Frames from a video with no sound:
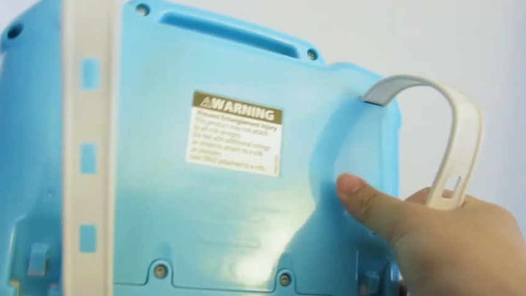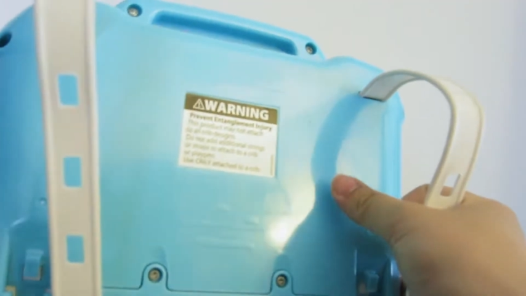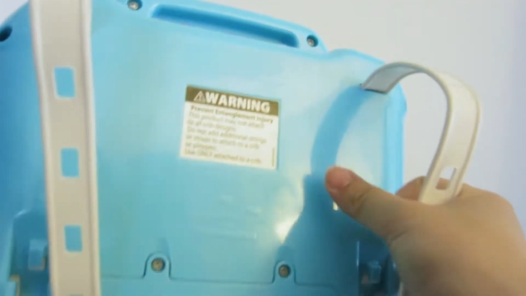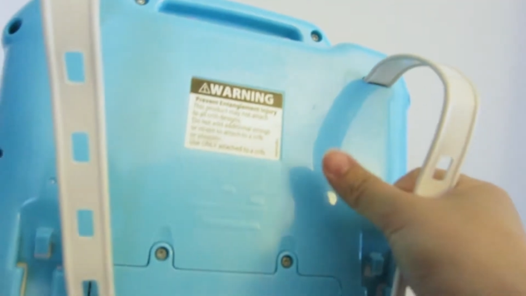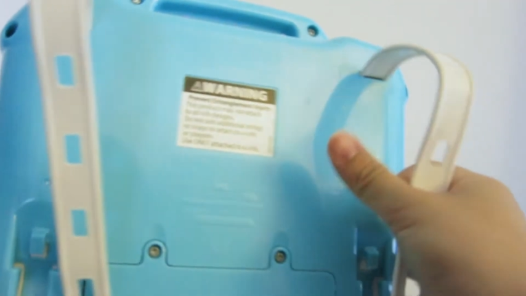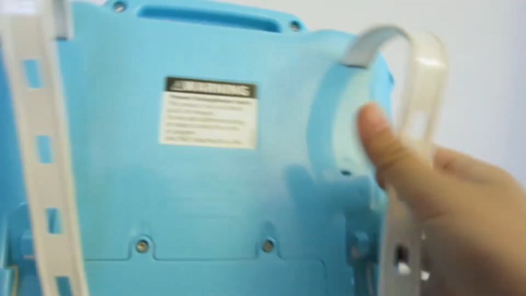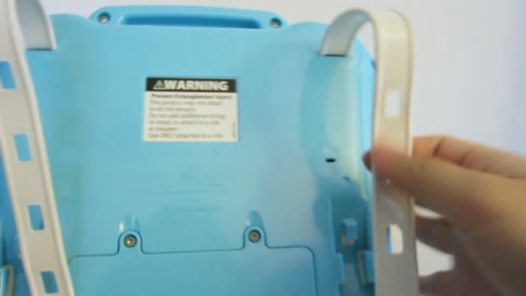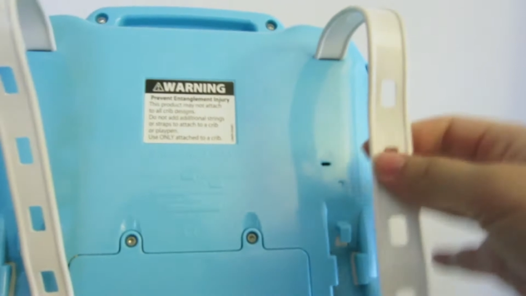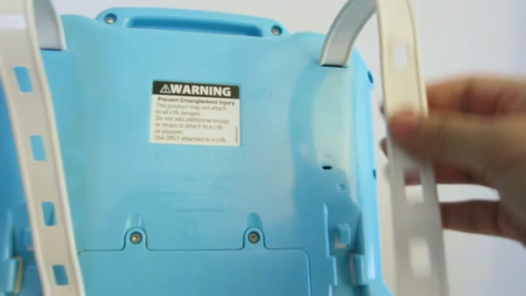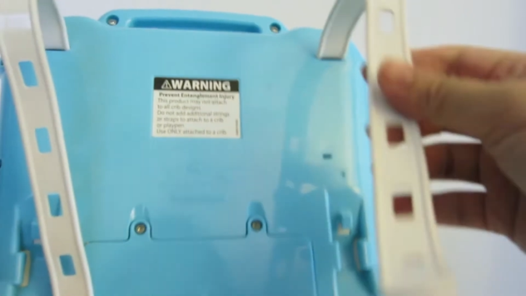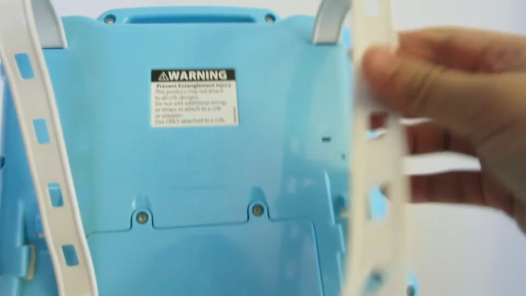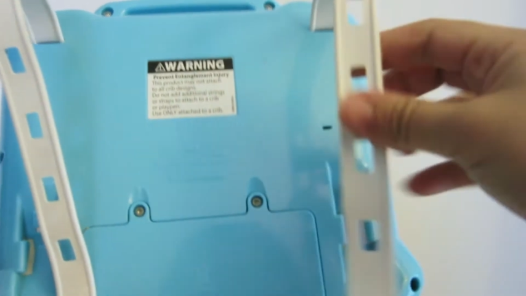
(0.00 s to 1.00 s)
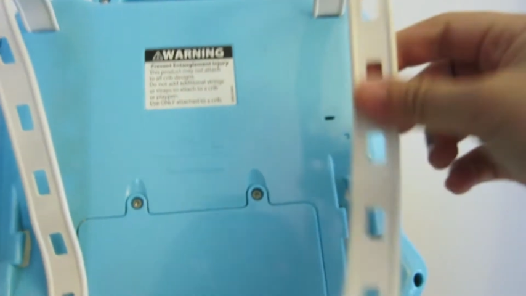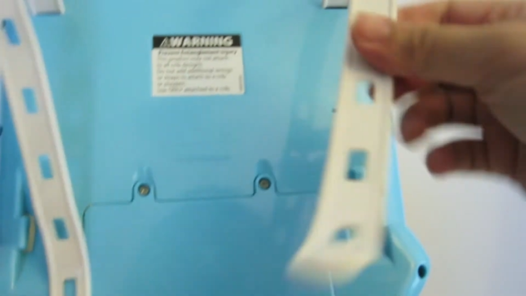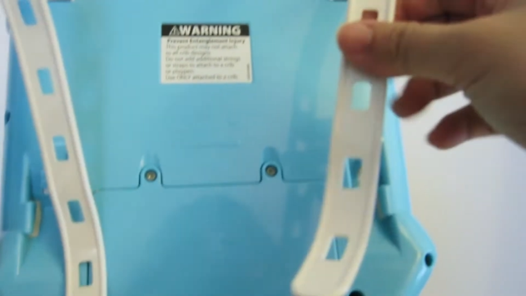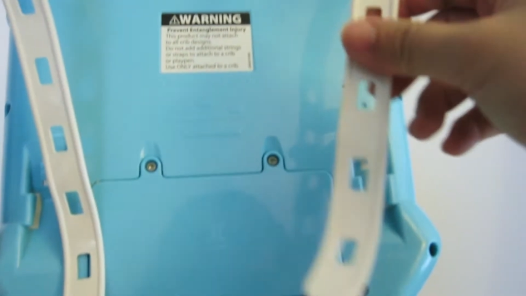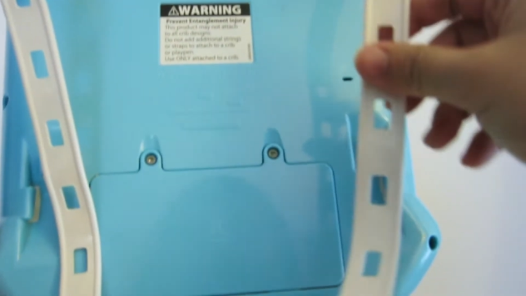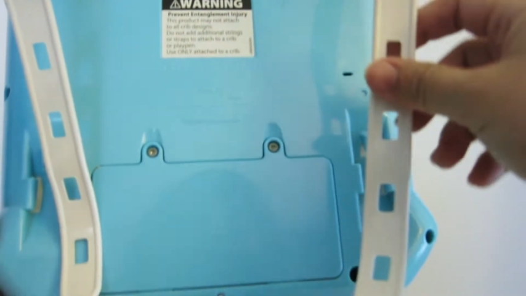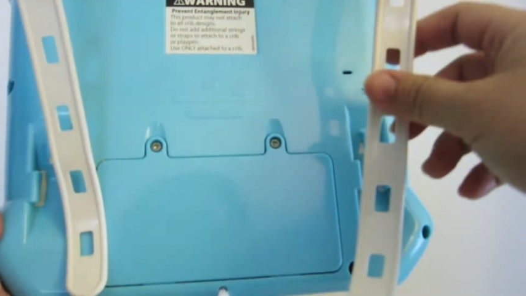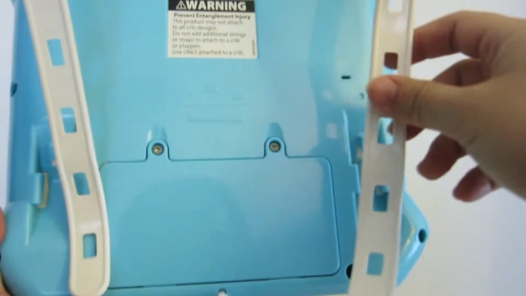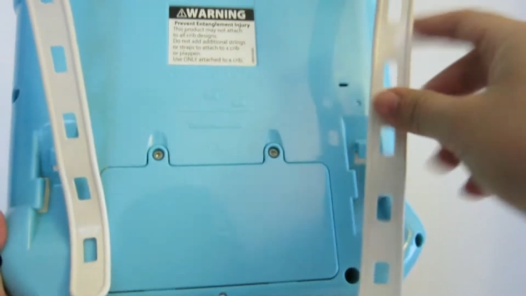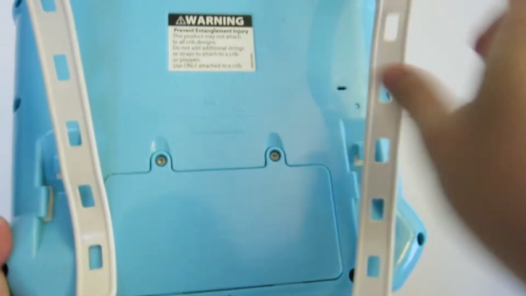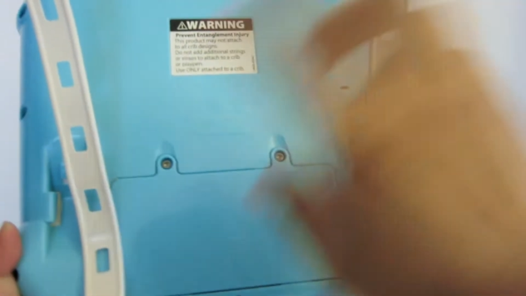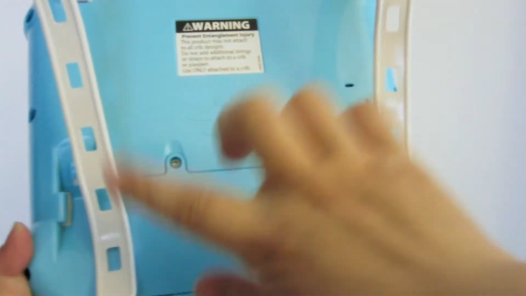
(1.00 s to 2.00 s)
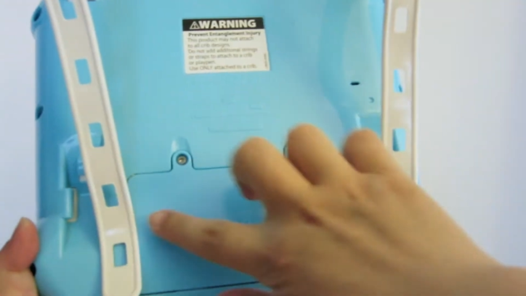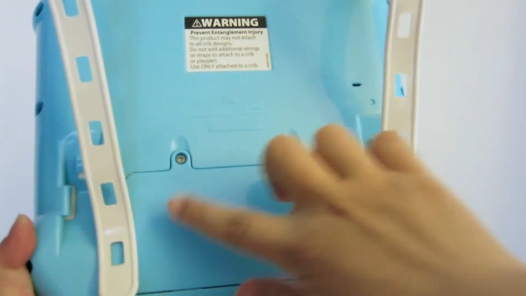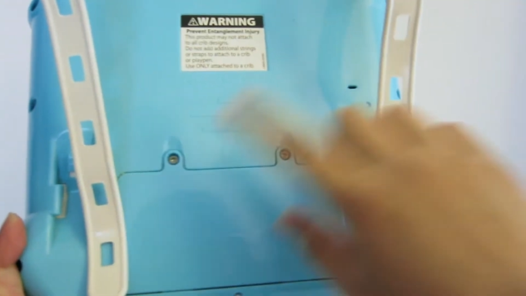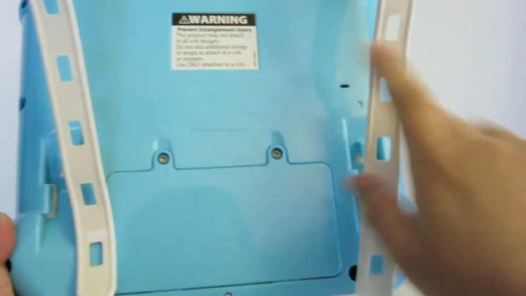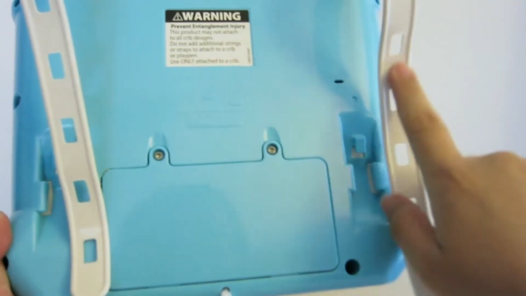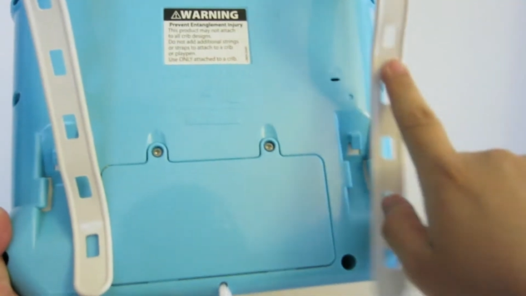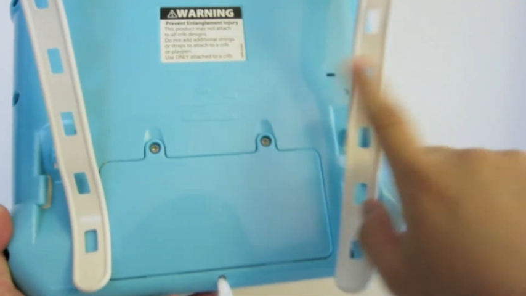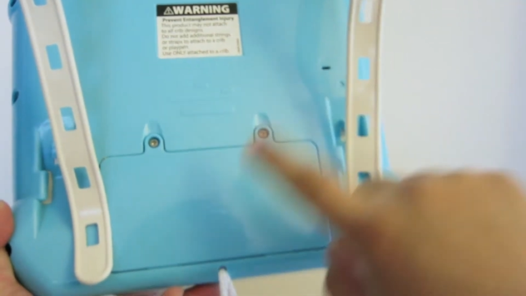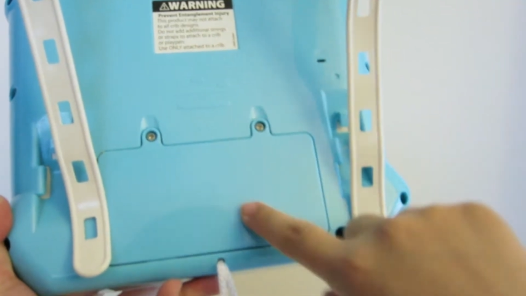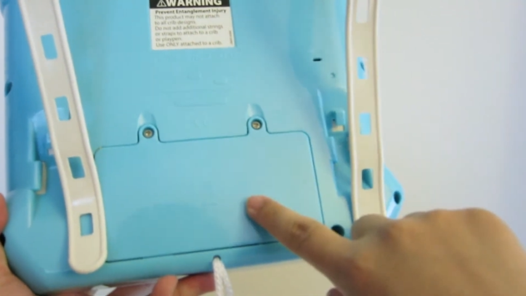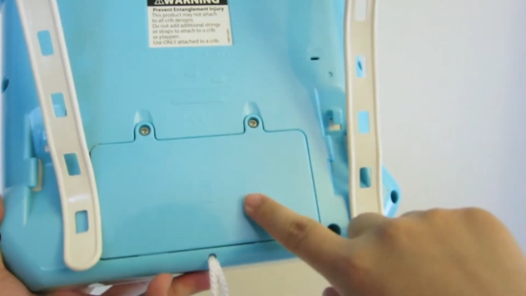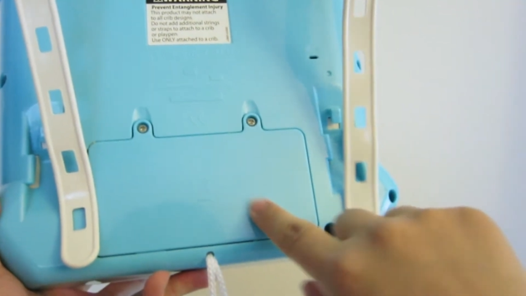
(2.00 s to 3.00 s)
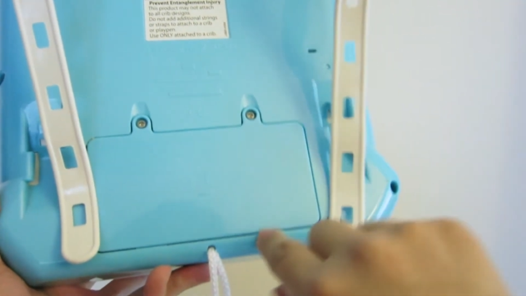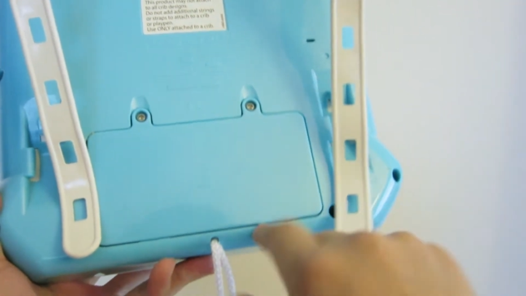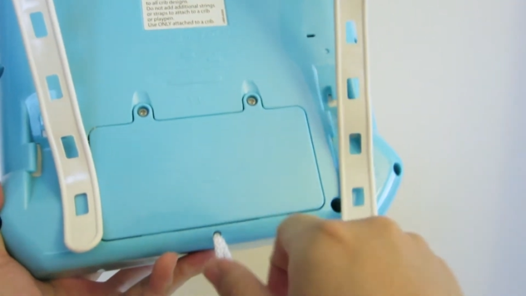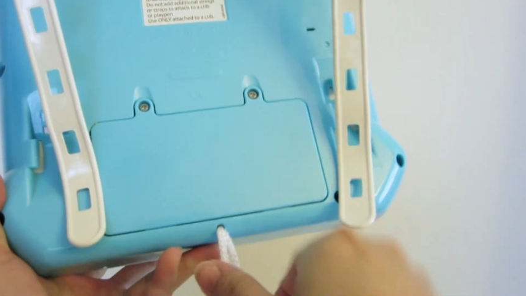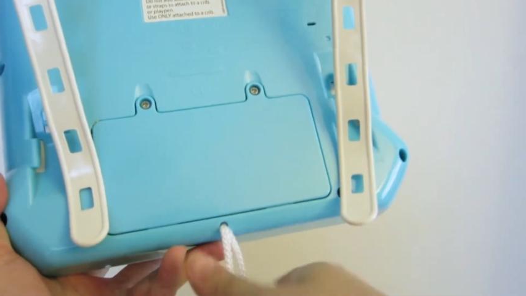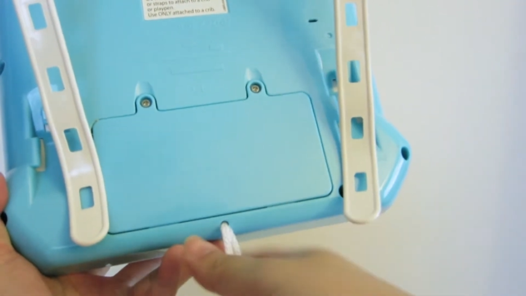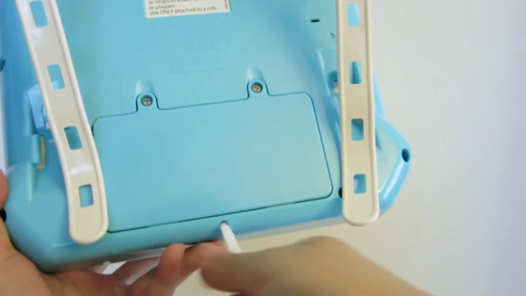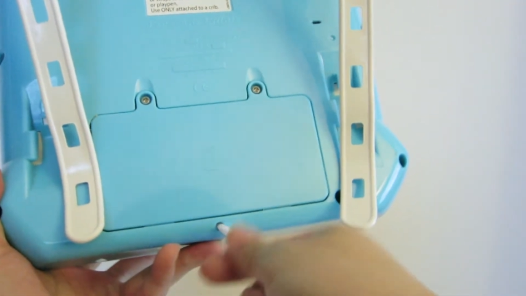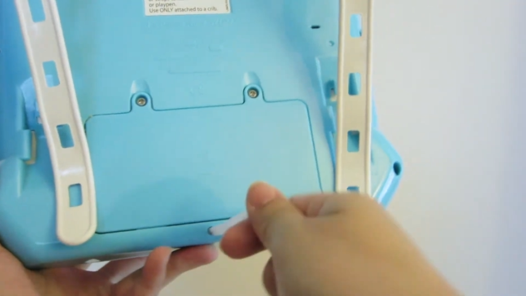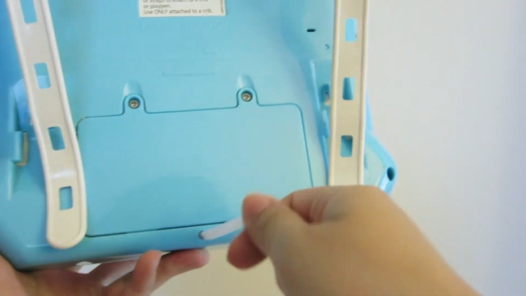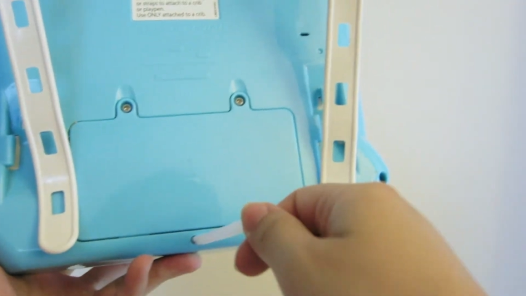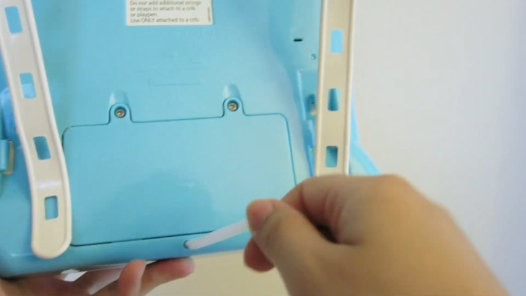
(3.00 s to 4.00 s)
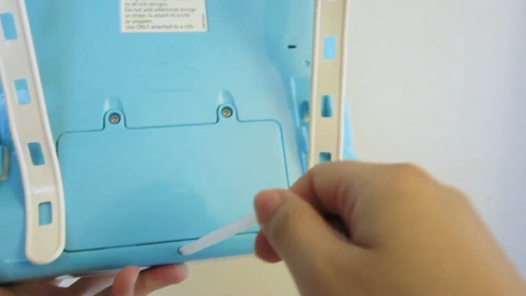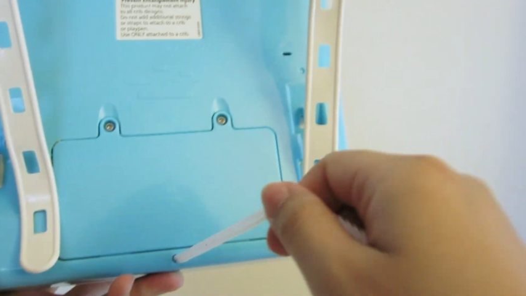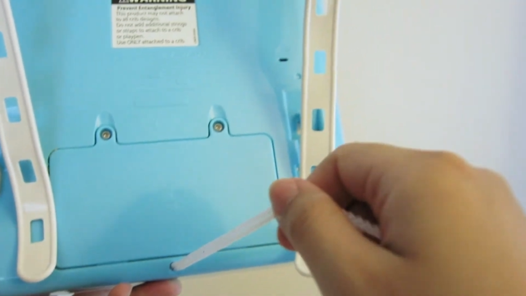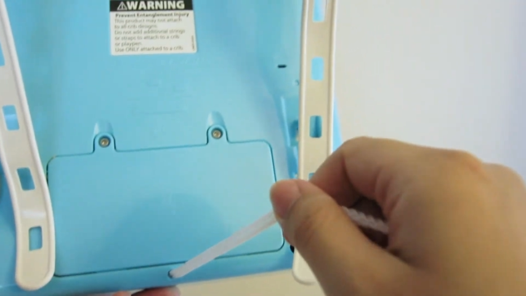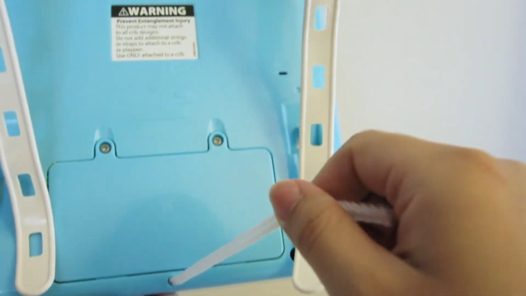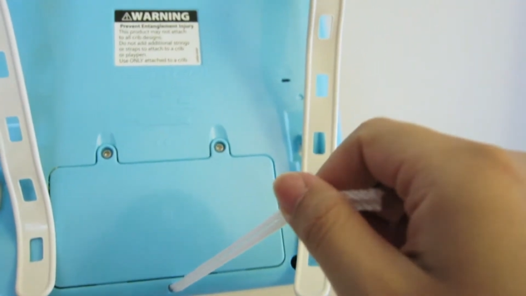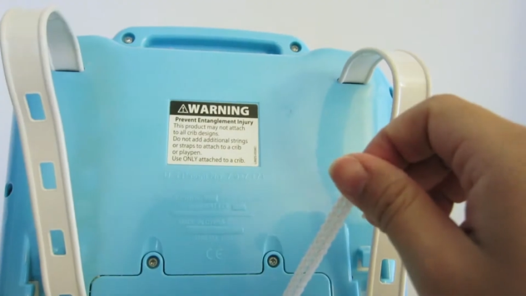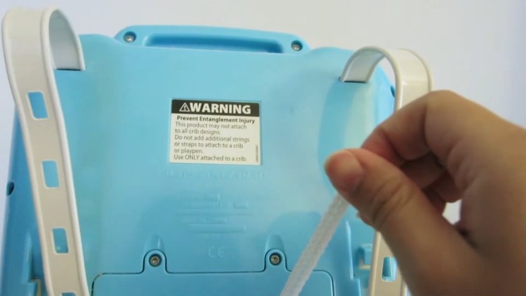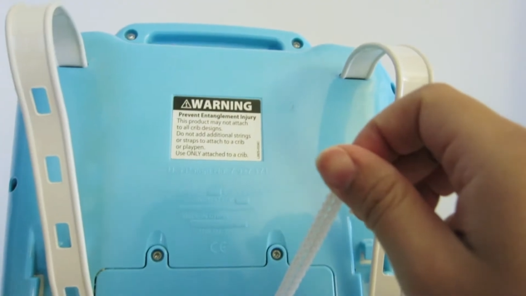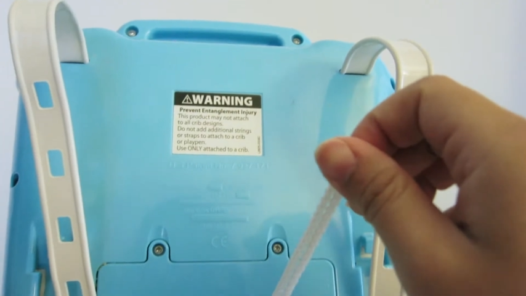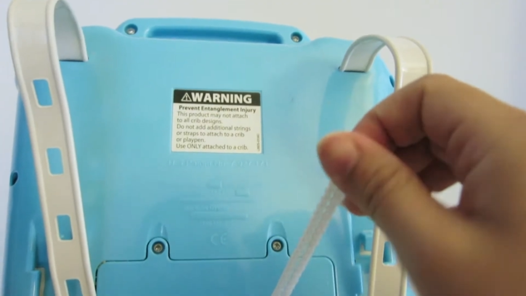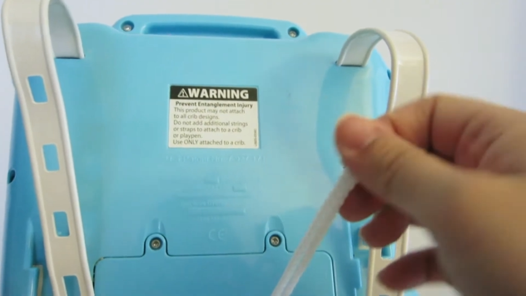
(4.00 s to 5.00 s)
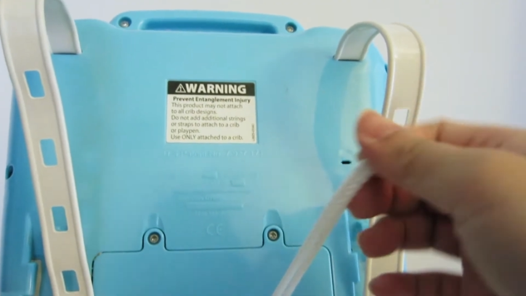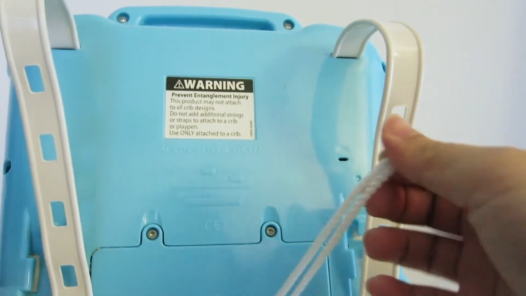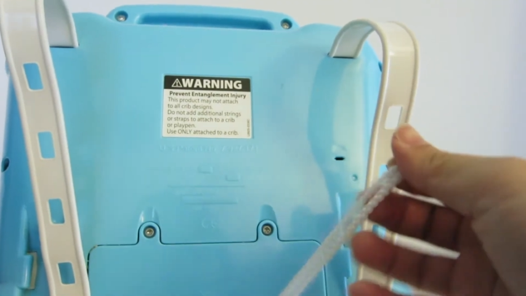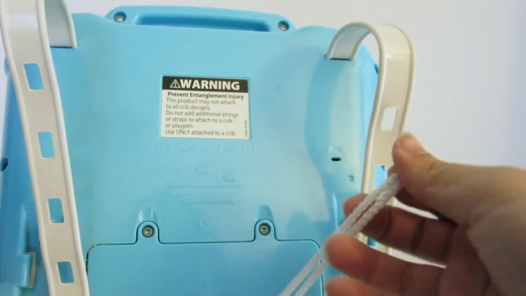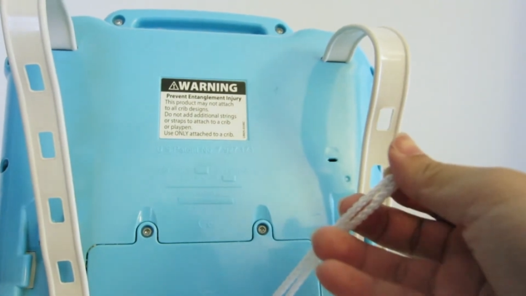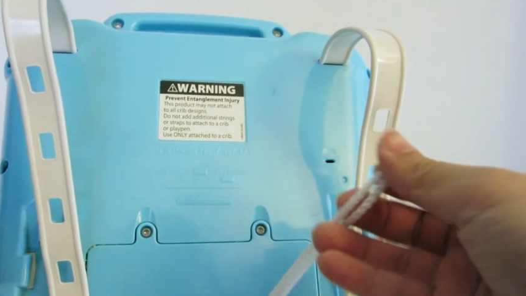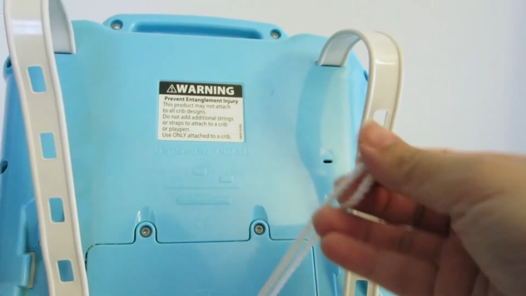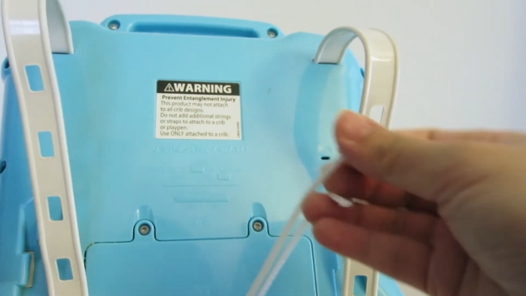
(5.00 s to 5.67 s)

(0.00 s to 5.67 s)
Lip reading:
(no speaker visible)